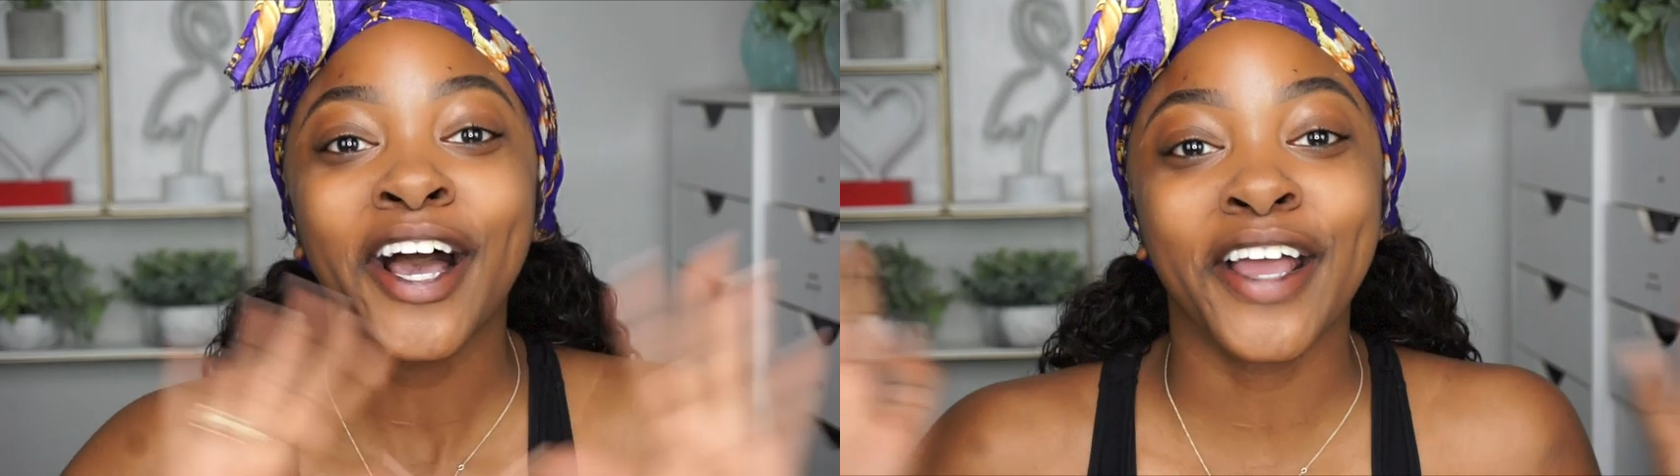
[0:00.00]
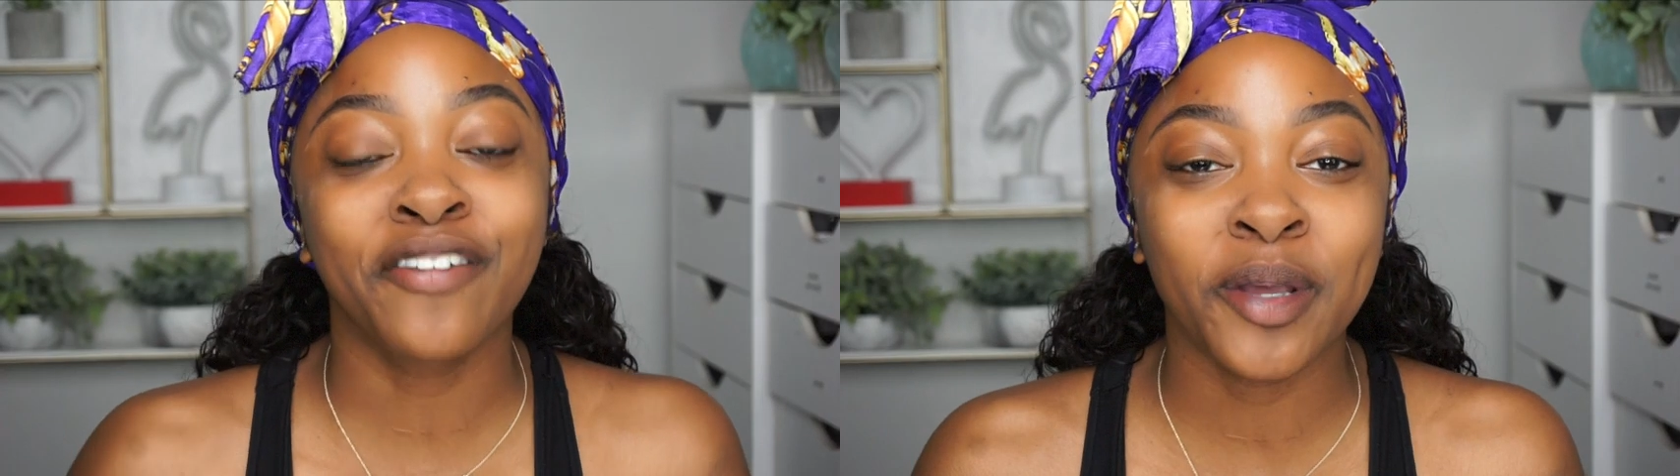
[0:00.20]

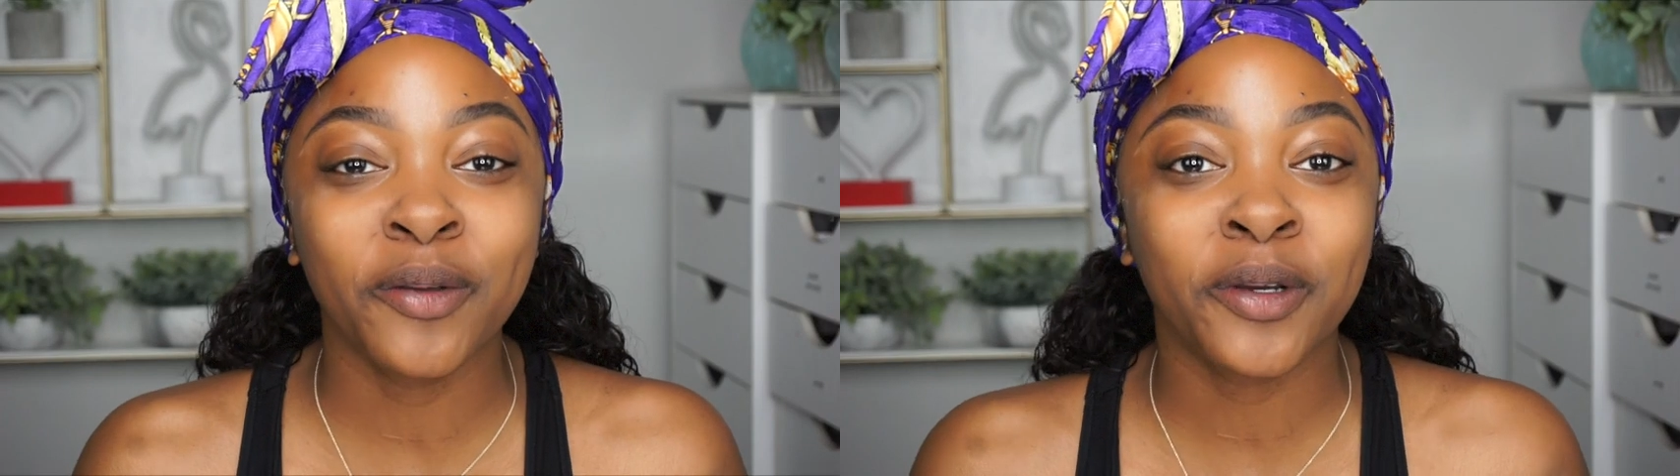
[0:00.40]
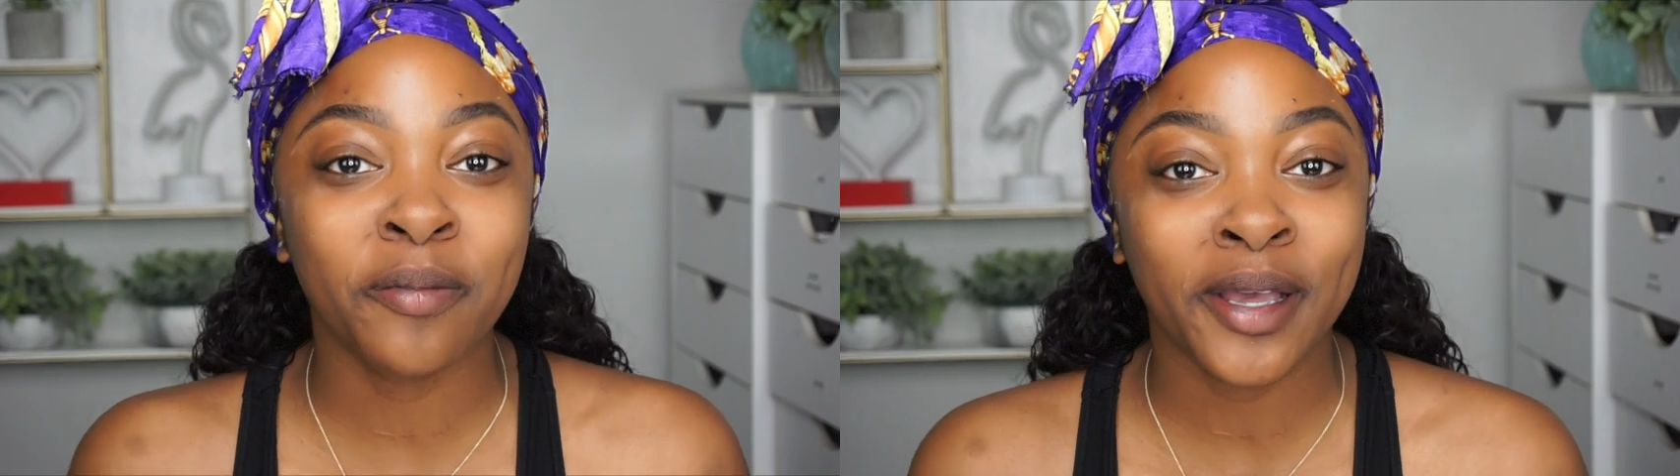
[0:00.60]
Hi everybody,
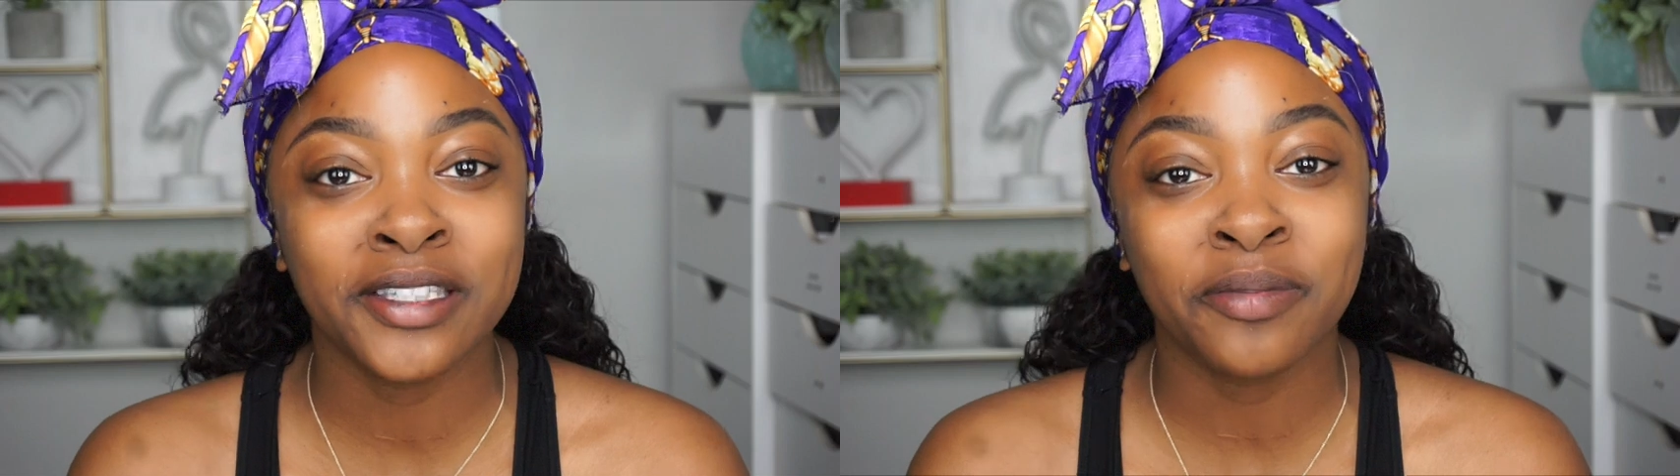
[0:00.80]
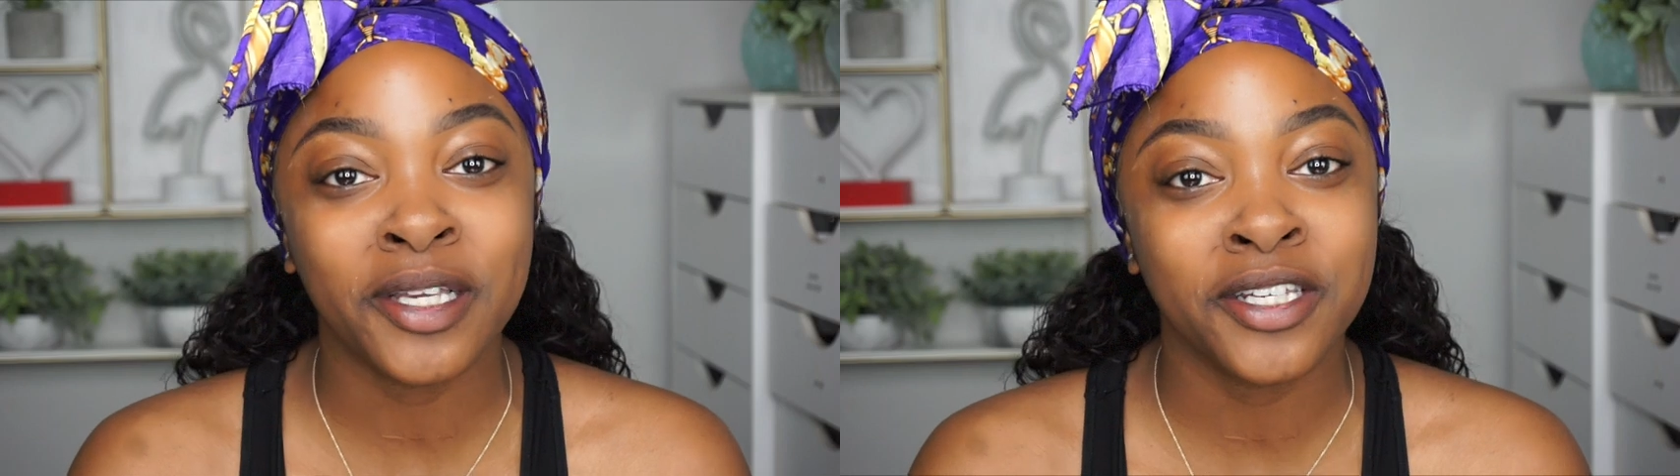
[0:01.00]
welcome back
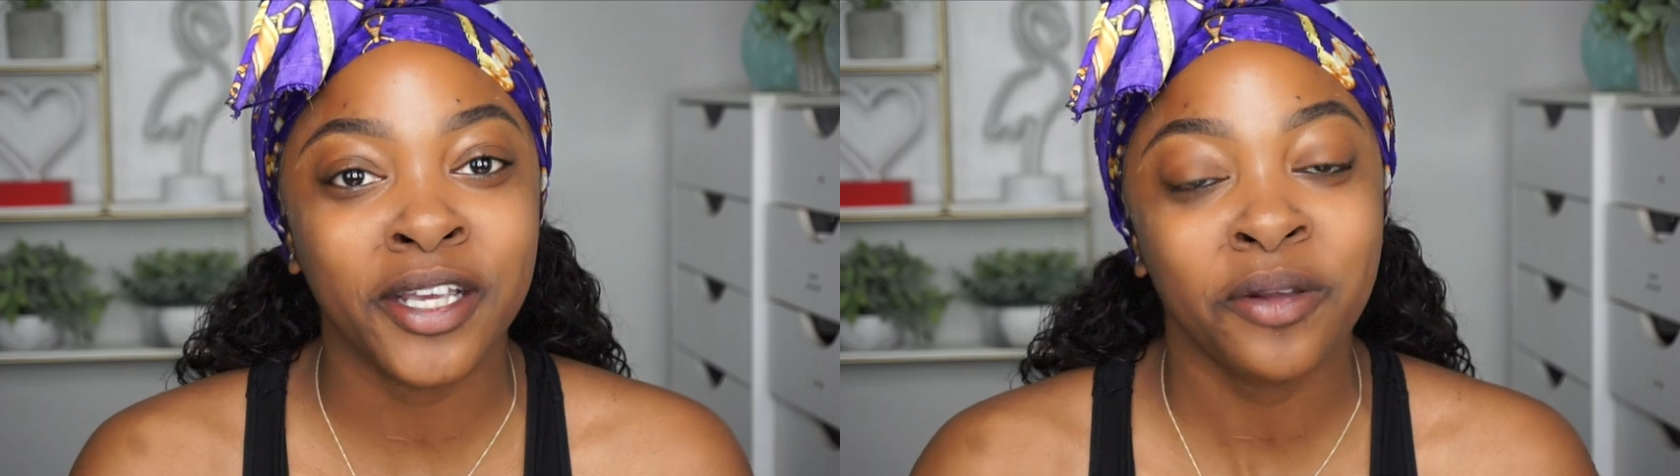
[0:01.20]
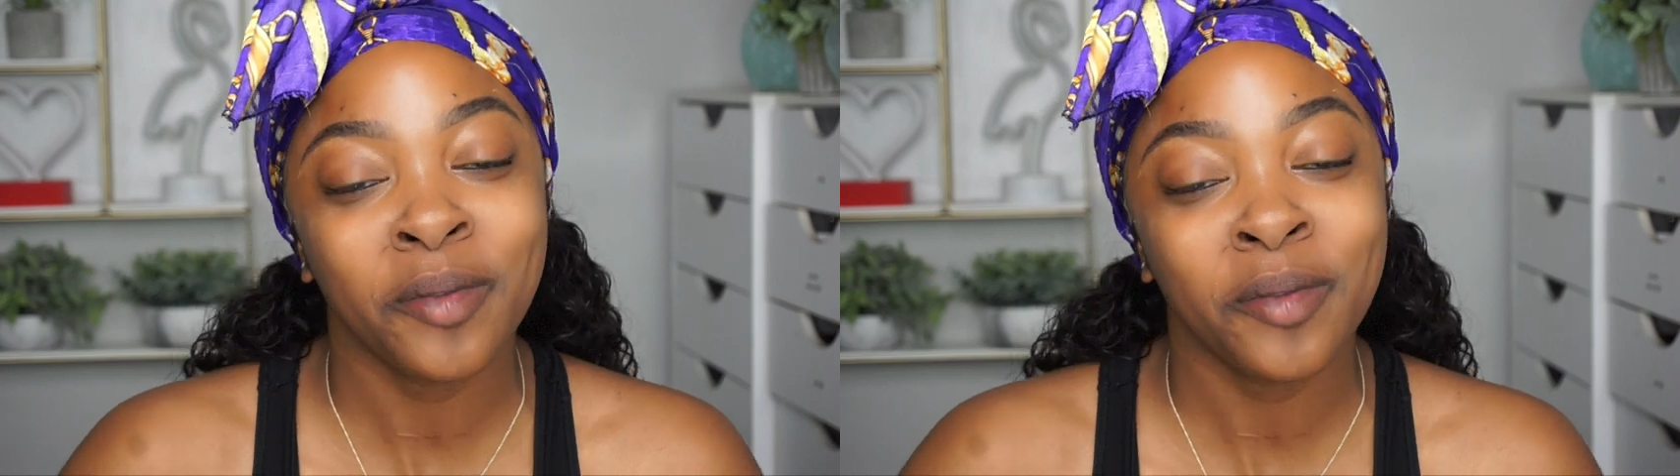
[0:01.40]
to my channel.